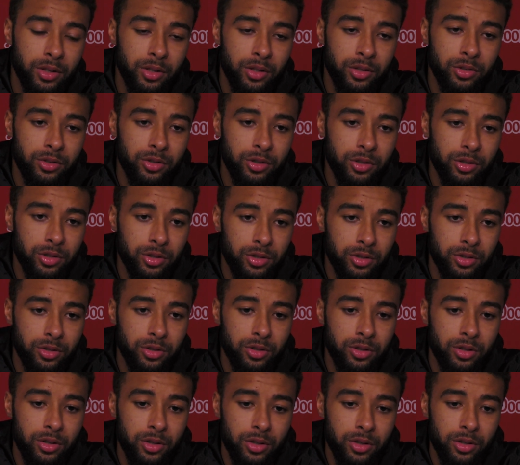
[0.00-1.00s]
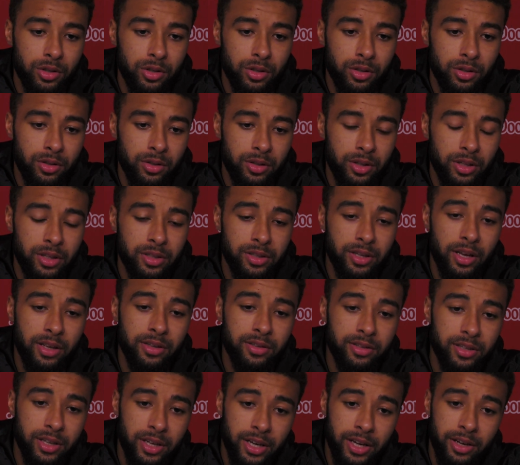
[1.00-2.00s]
Just the
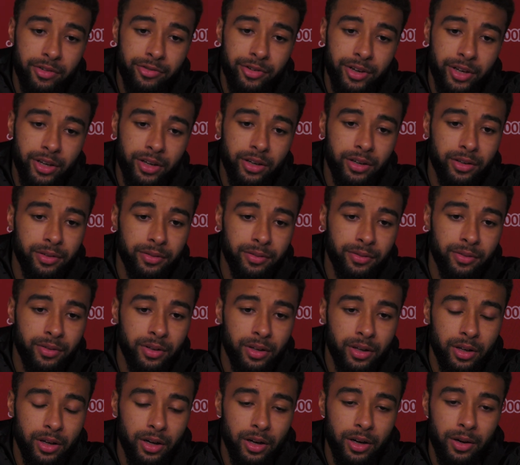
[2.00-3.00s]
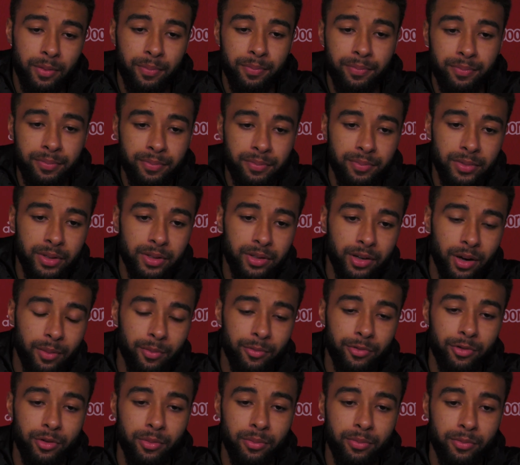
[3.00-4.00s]
intensity, I think. It's
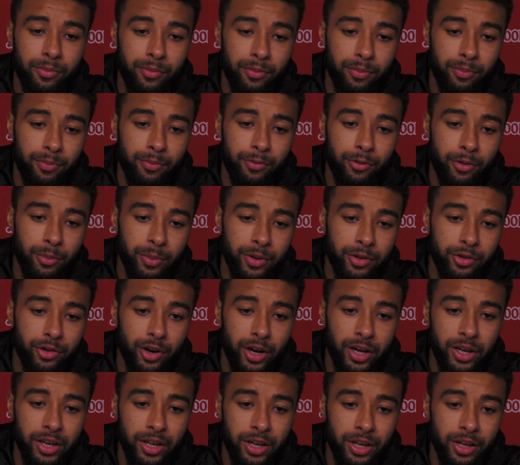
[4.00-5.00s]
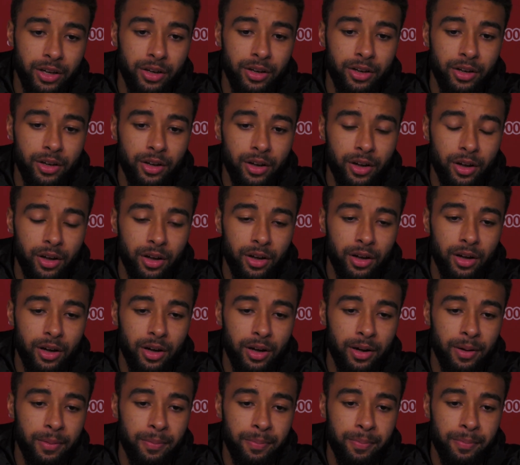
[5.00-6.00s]
come from in training,
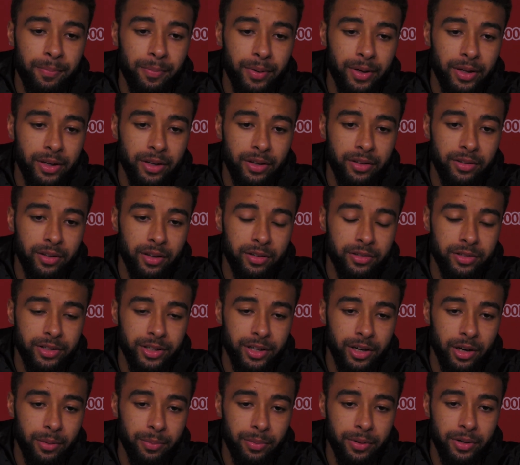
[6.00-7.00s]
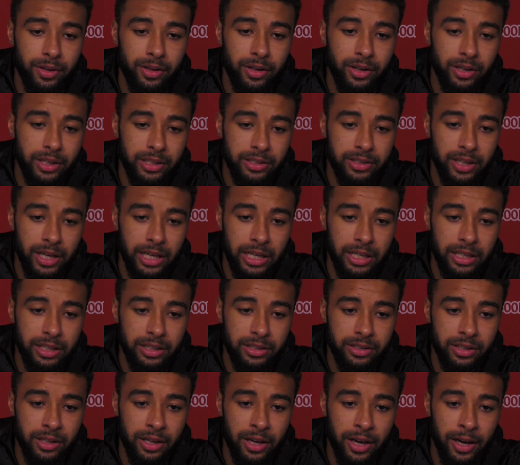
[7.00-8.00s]
picking the intensity up and it's taken
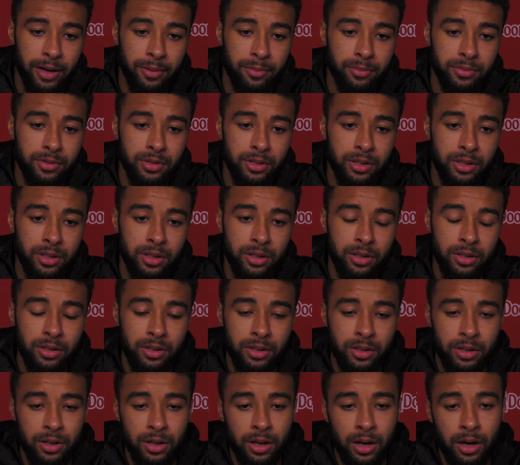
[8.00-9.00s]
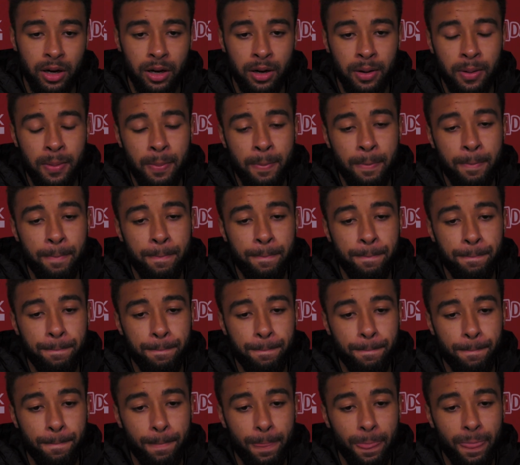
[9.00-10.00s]
into games.
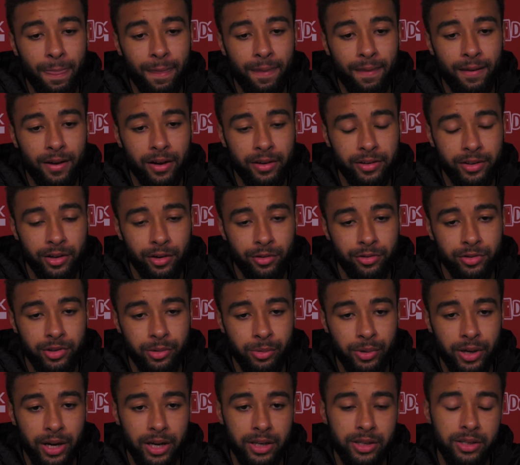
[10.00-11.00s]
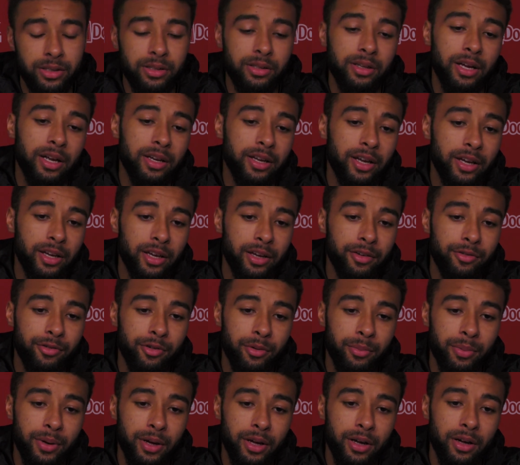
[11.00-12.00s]
And yeah, obviously we had Hecky for
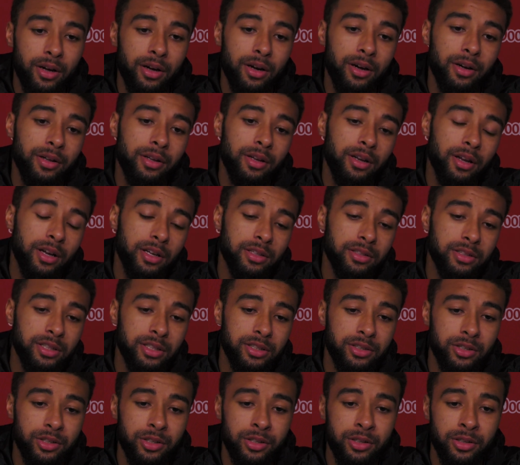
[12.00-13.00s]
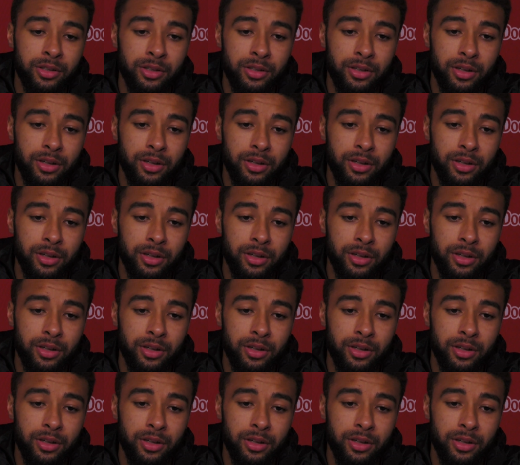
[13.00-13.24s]
a bit last season.